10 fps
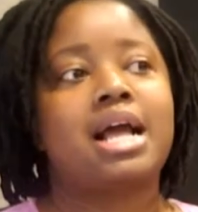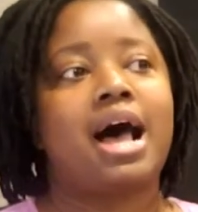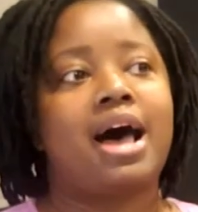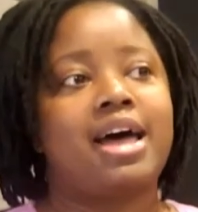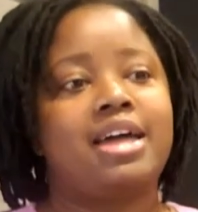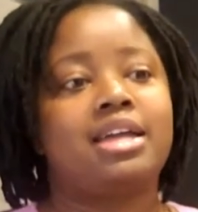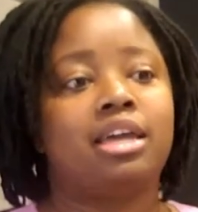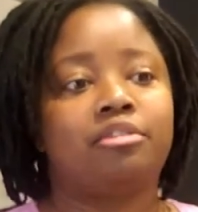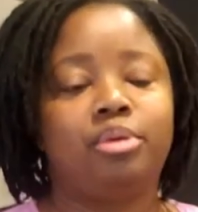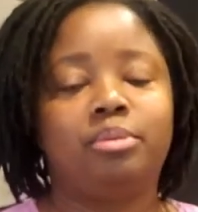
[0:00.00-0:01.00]
I
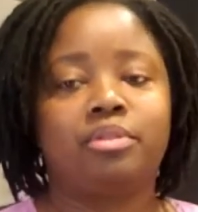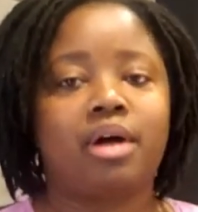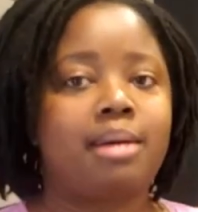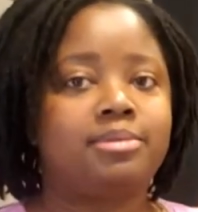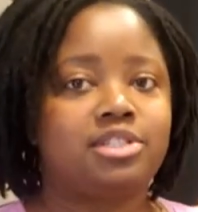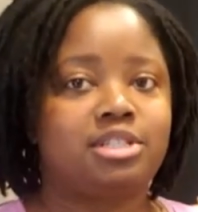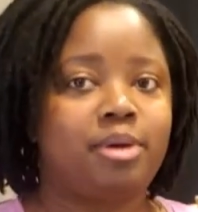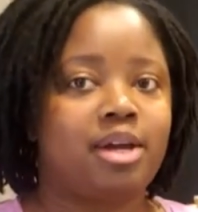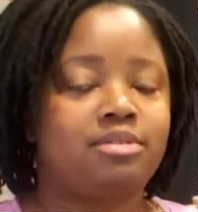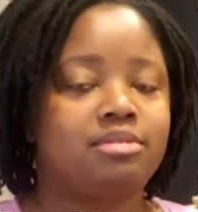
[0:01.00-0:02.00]
give people the option to
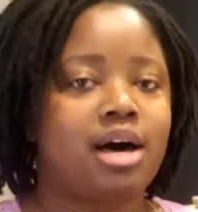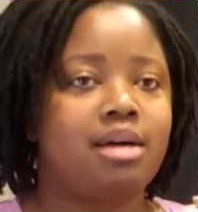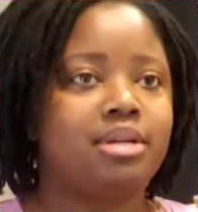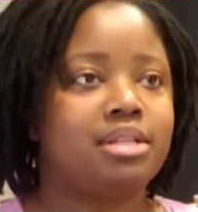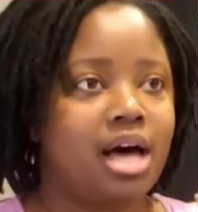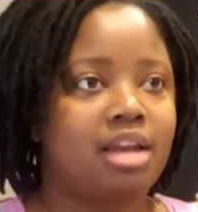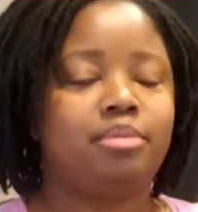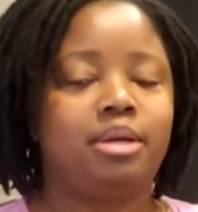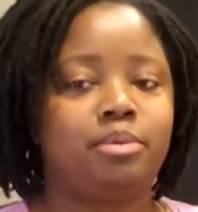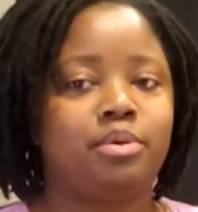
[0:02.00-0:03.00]
pay online, but a lot of
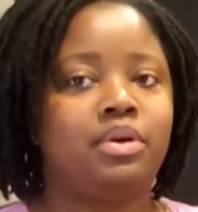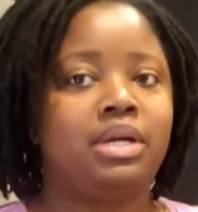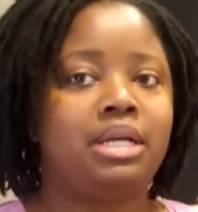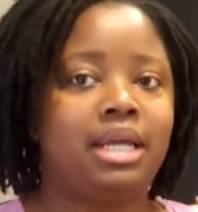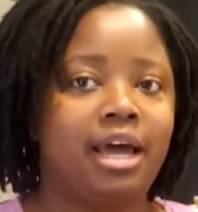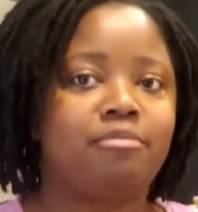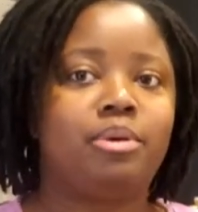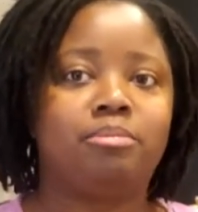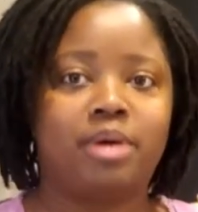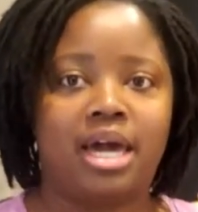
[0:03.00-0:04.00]
people have
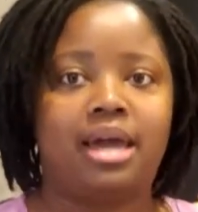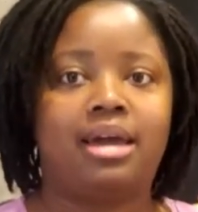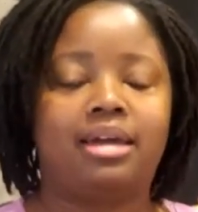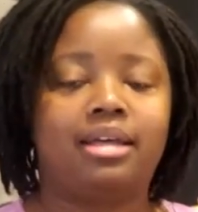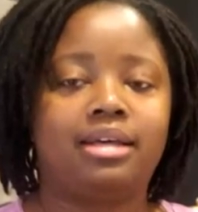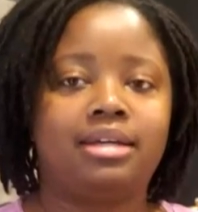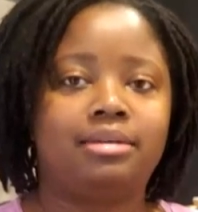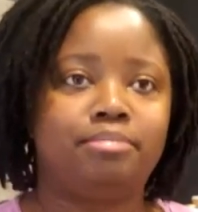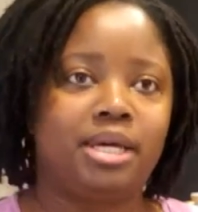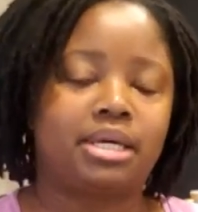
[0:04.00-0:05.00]
been paying
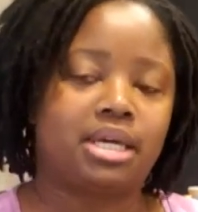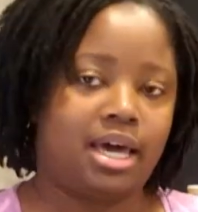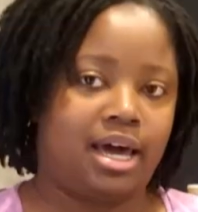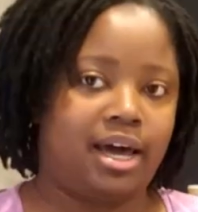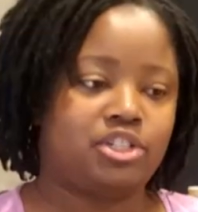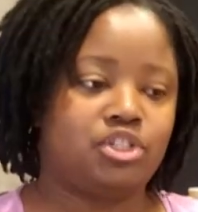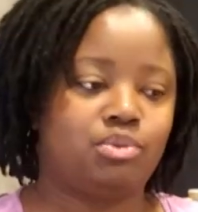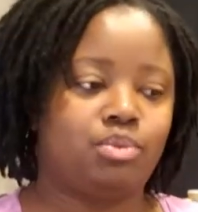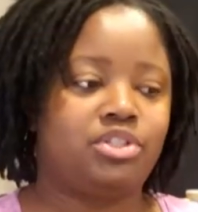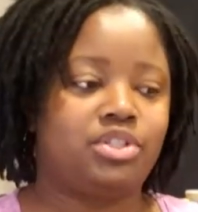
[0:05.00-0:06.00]
me in cash,
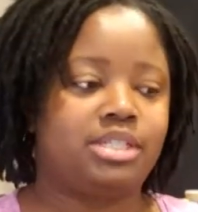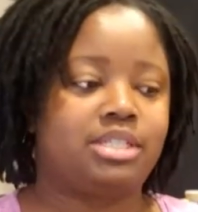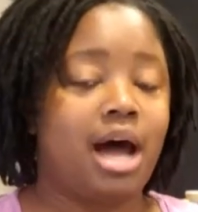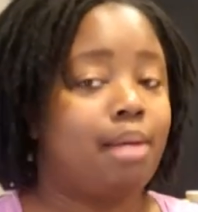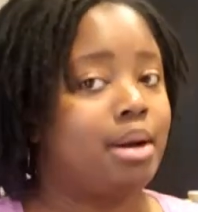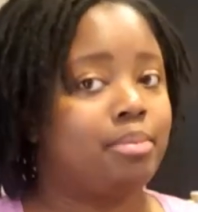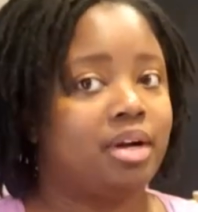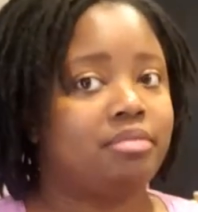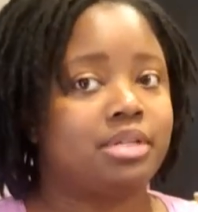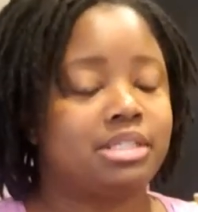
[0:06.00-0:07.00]
which is not my
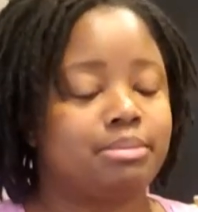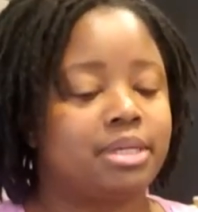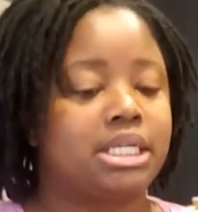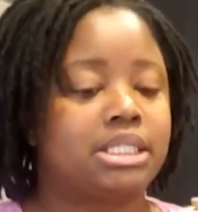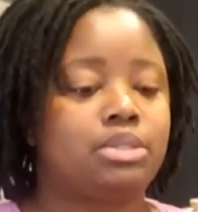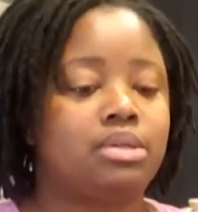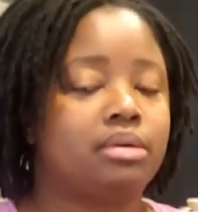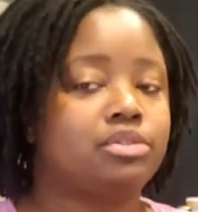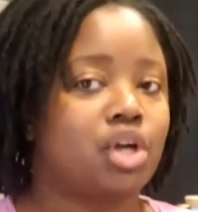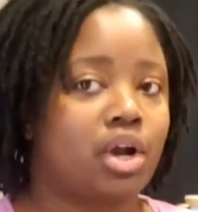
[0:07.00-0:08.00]
preference because, you
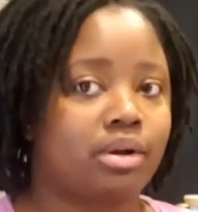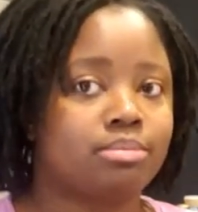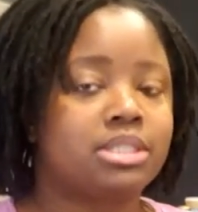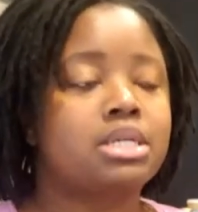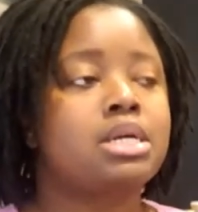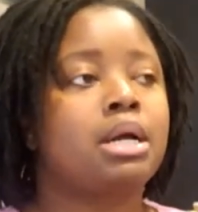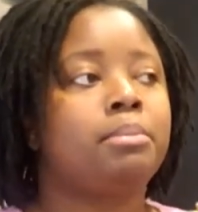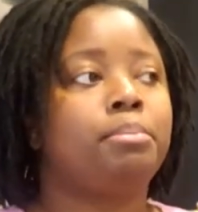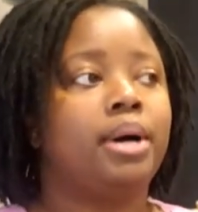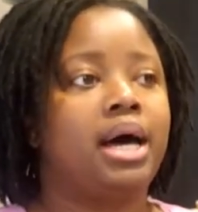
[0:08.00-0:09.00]
know, germs.
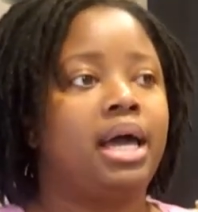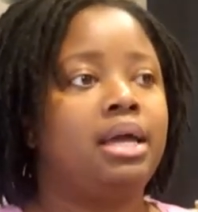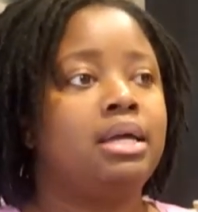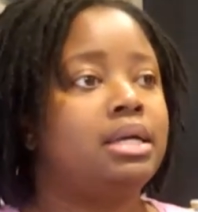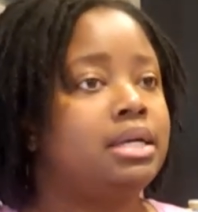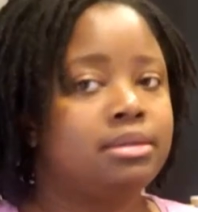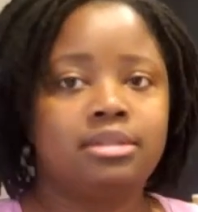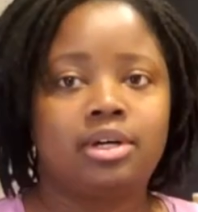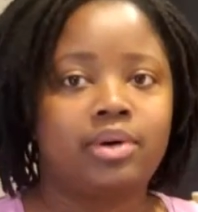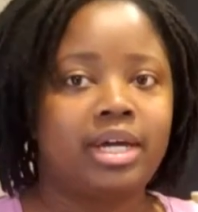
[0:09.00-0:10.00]
But
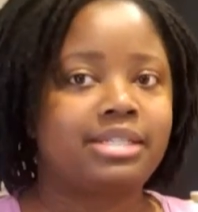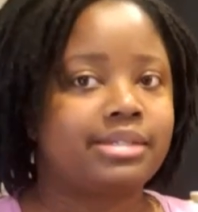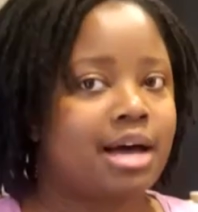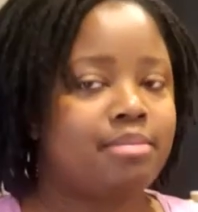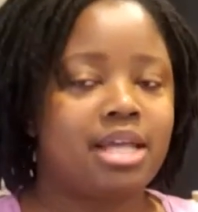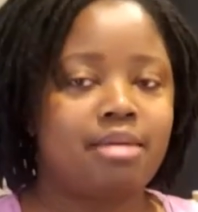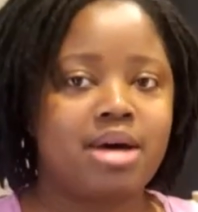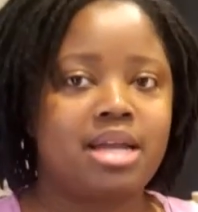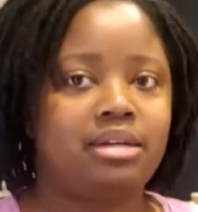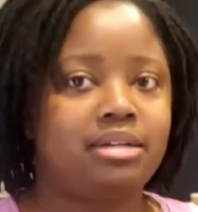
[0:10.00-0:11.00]
go ahead and slide me that
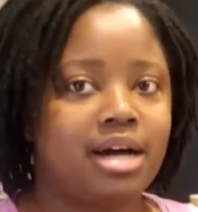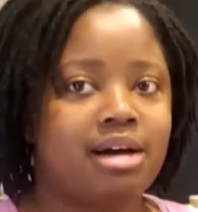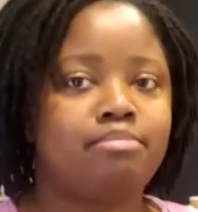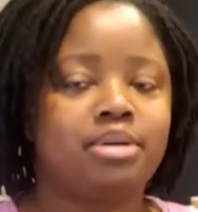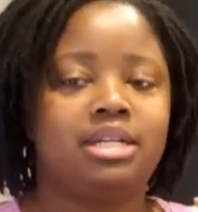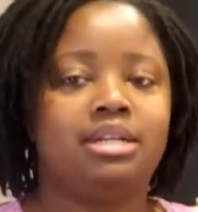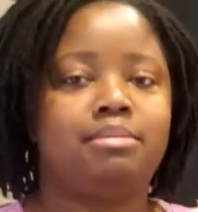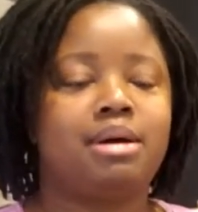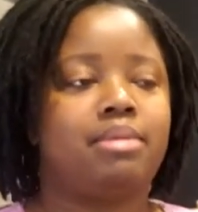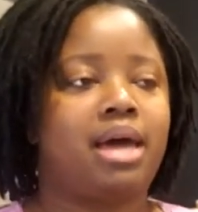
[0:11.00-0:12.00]
money. I put it in
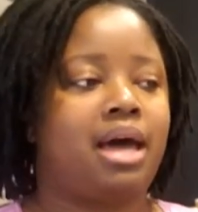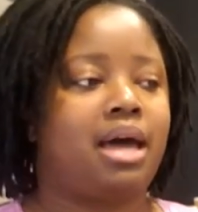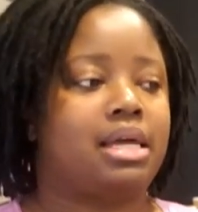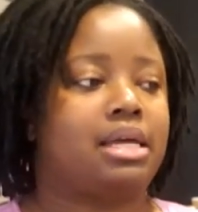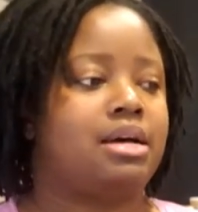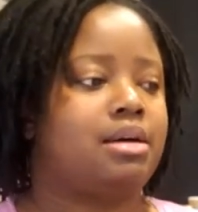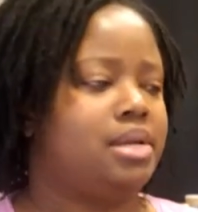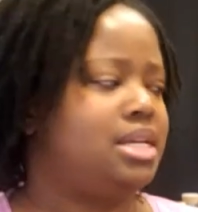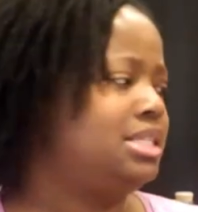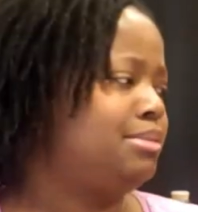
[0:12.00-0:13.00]
my bag.
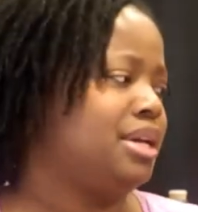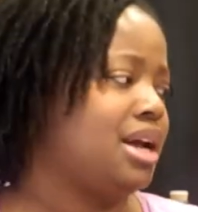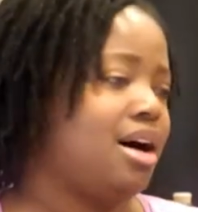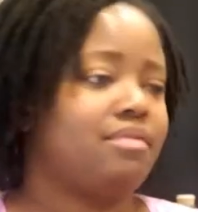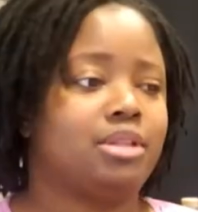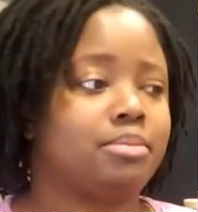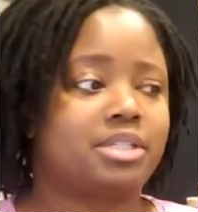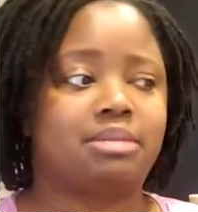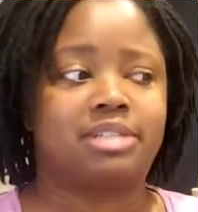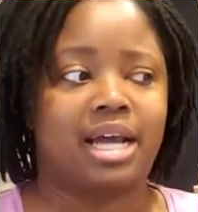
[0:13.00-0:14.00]
It needs to be in an envelope or
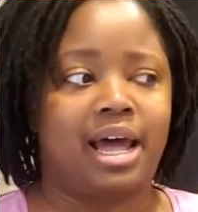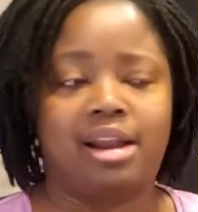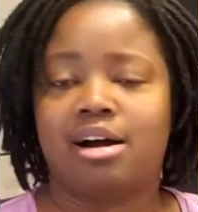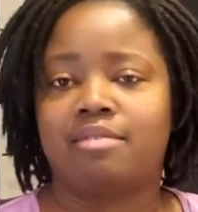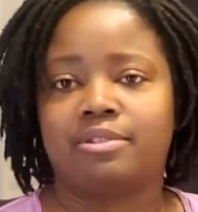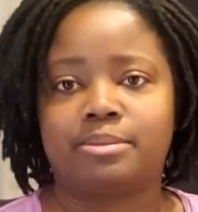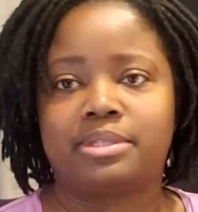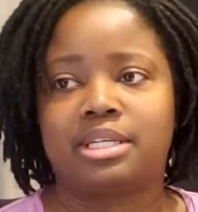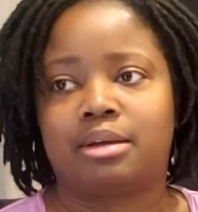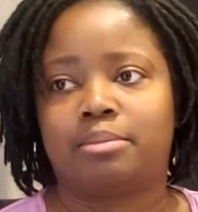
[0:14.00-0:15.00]
something. I had an envelope
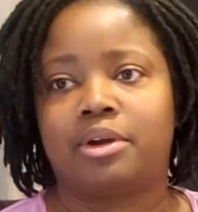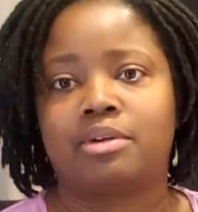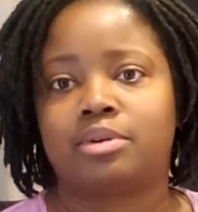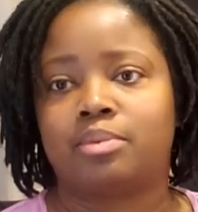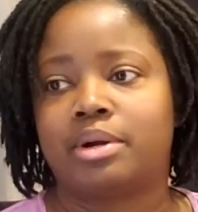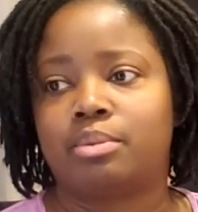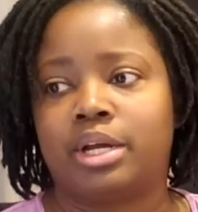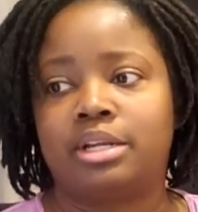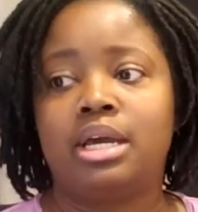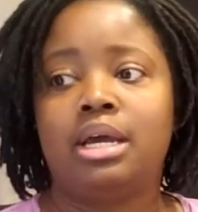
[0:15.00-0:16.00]
sitting up here. I don't know where it
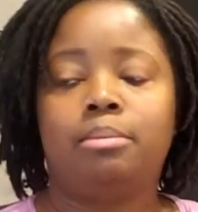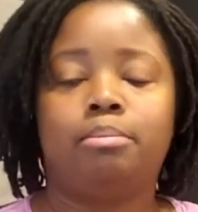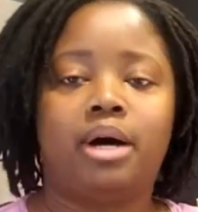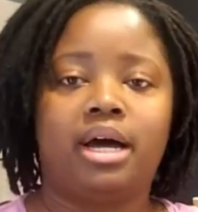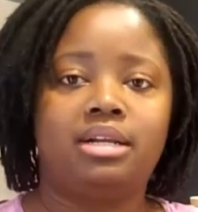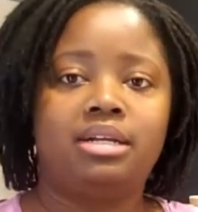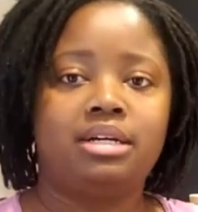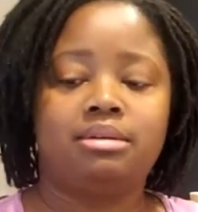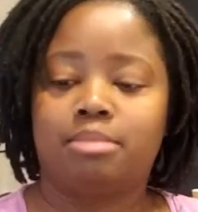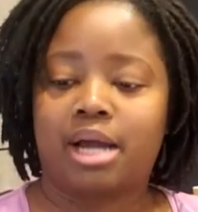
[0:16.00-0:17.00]
went. But
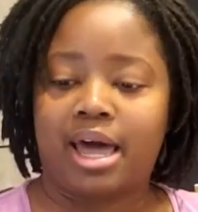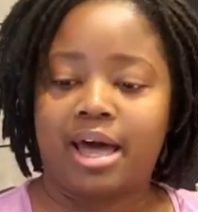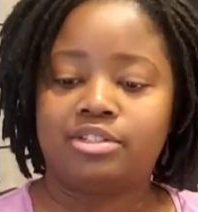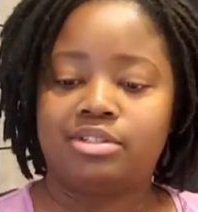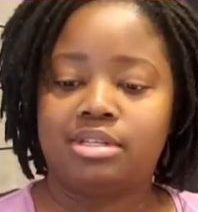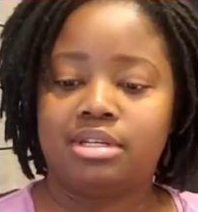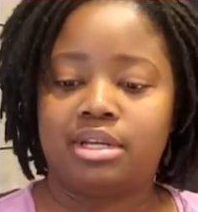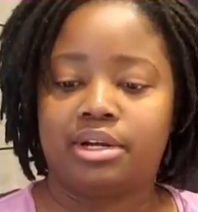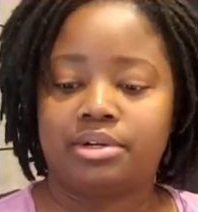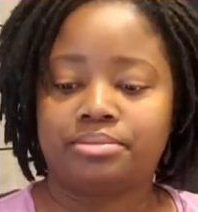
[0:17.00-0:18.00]
my cash is in
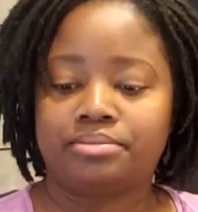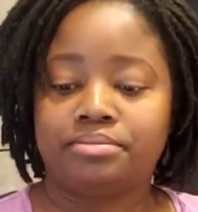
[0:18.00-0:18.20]
here.